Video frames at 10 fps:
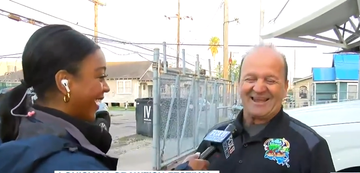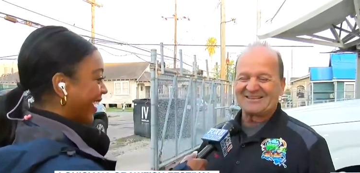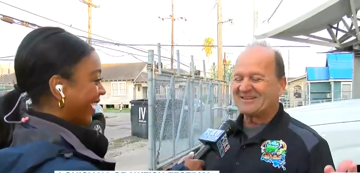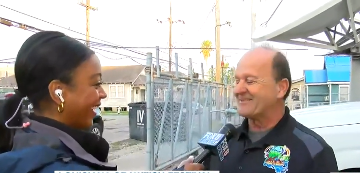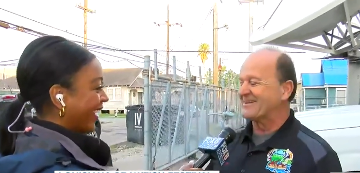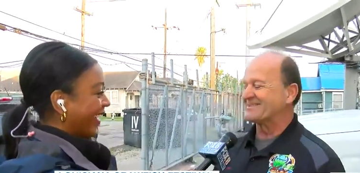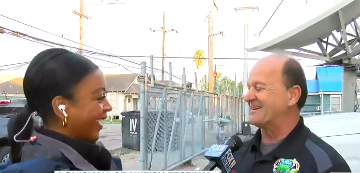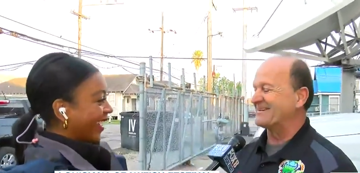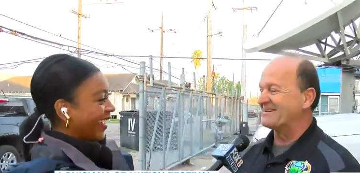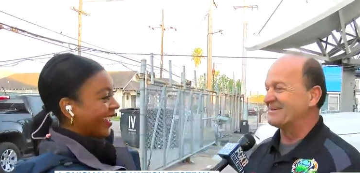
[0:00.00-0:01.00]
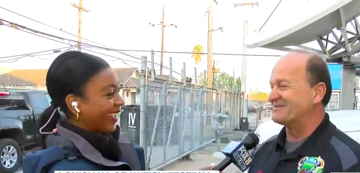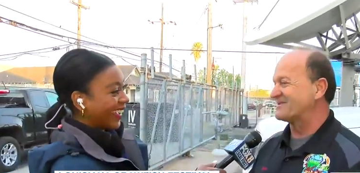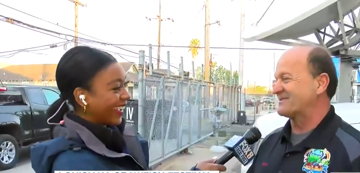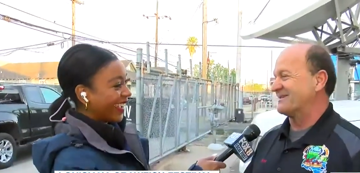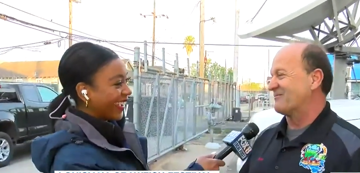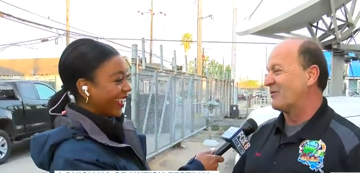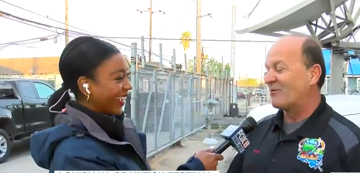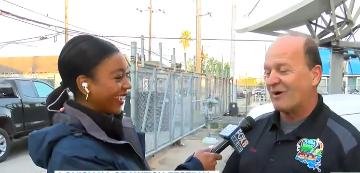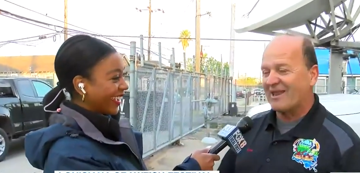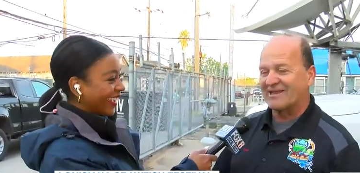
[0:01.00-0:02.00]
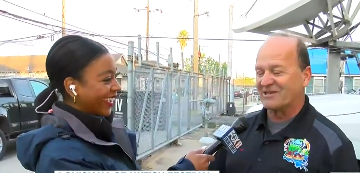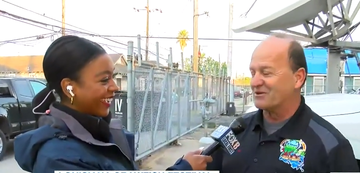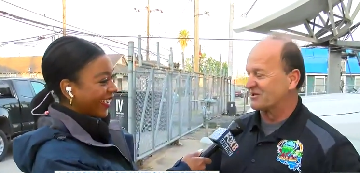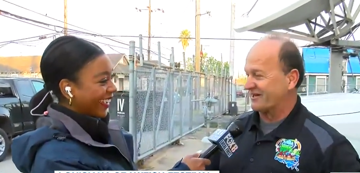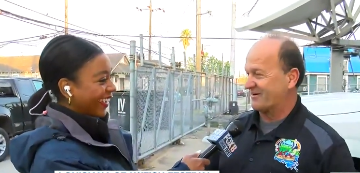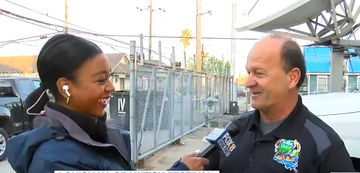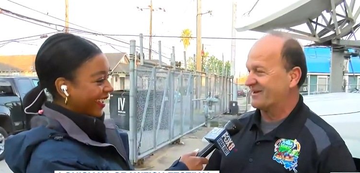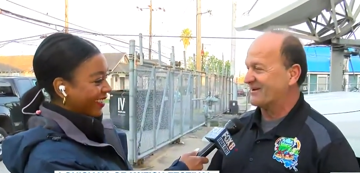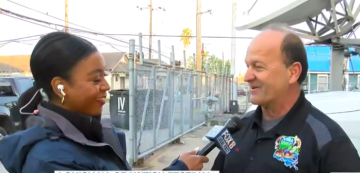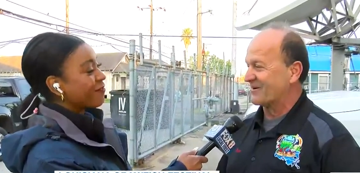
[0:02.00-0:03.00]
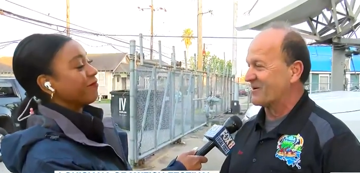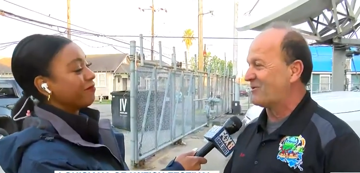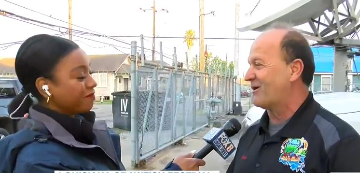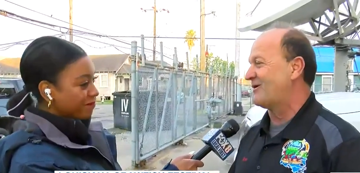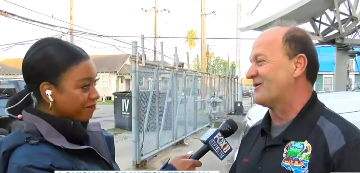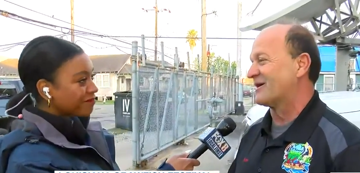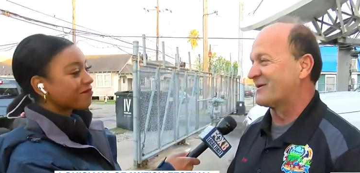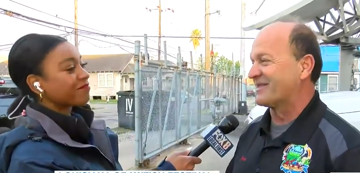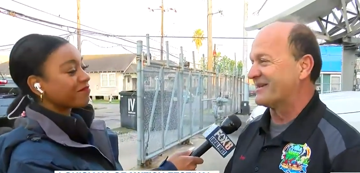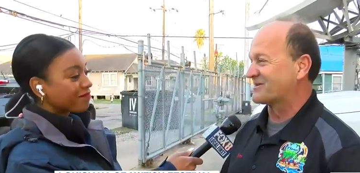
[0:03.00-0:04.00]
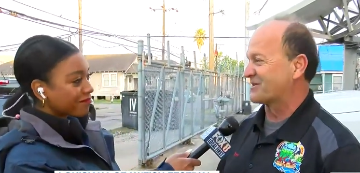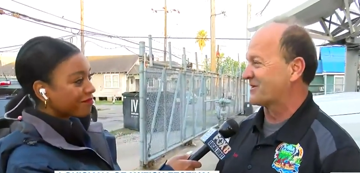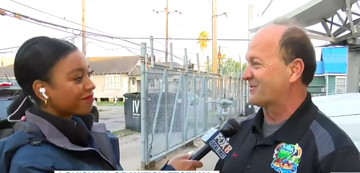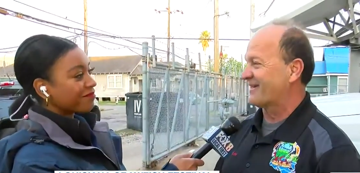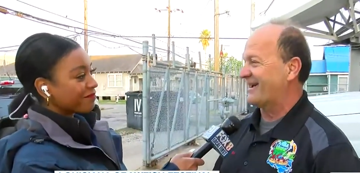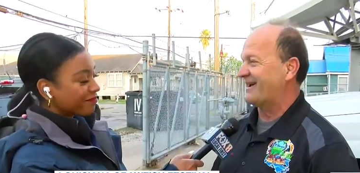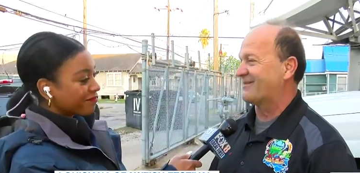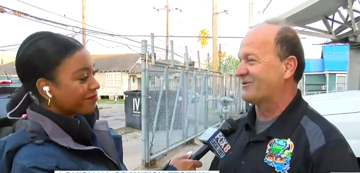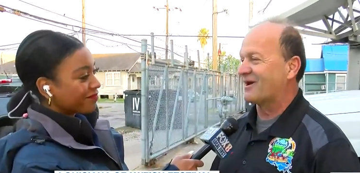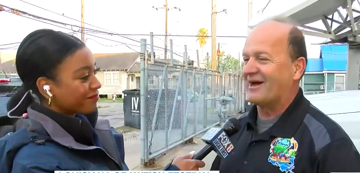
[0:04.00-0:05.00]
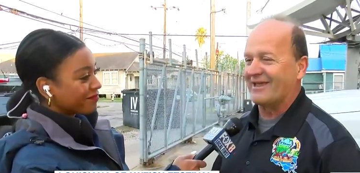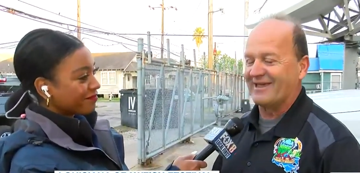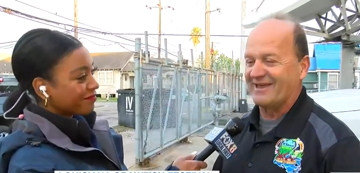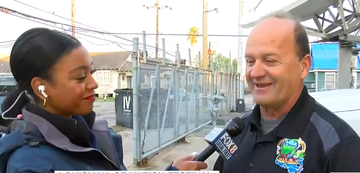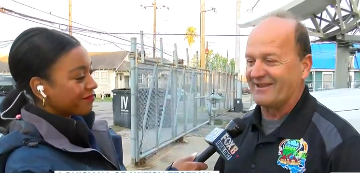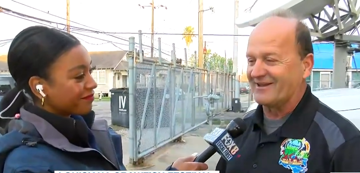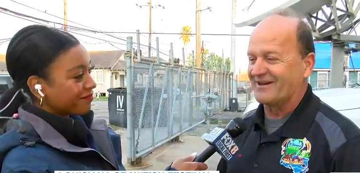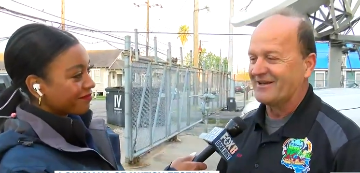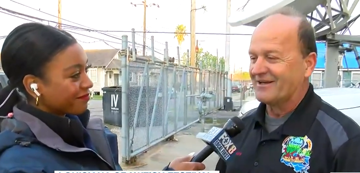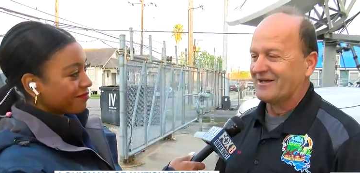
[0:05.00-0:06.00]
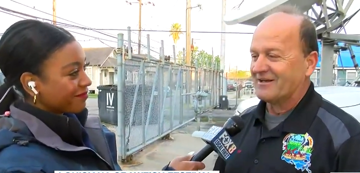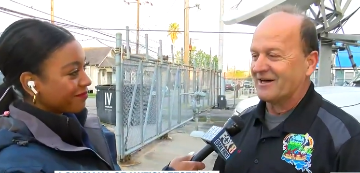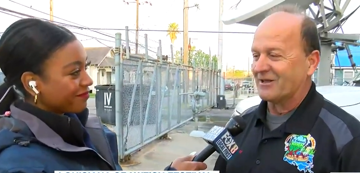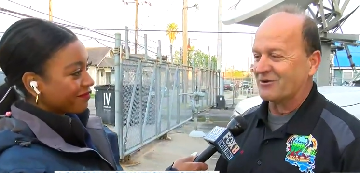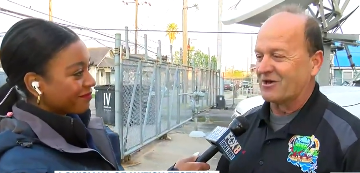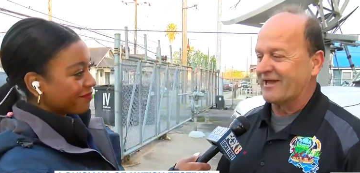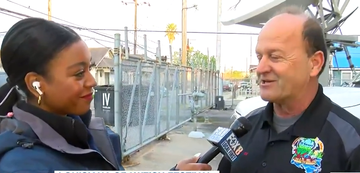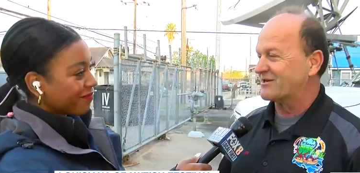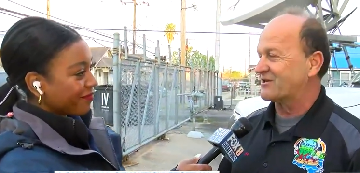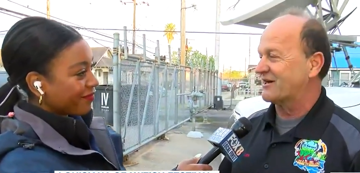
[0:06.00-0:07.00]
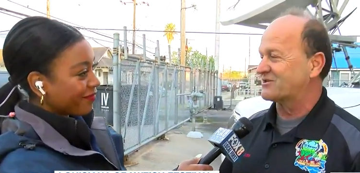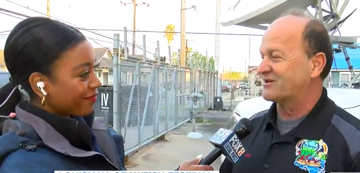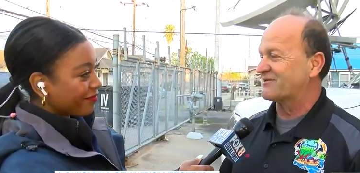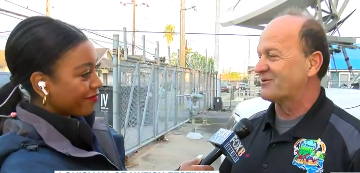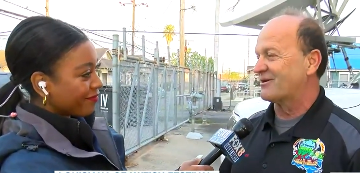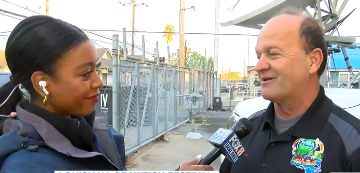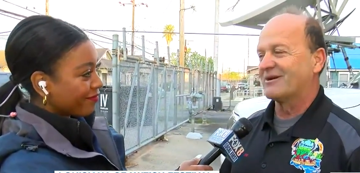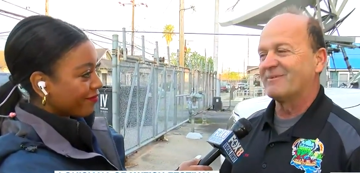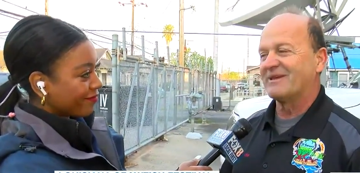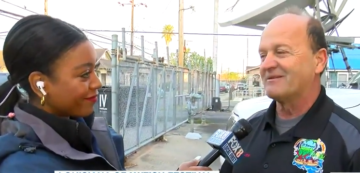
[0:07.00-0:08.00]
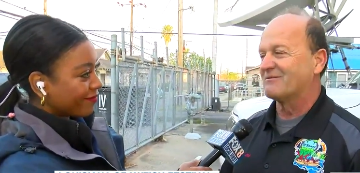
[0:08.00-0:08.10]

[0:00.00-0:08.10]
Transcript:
Speaker 1: the secret is, uh, you know, just I like to use liquid. You know, liquid ball, liquid this, liquid that, a little cayenne, and uh, a little Cajun touch, and you, are gonna be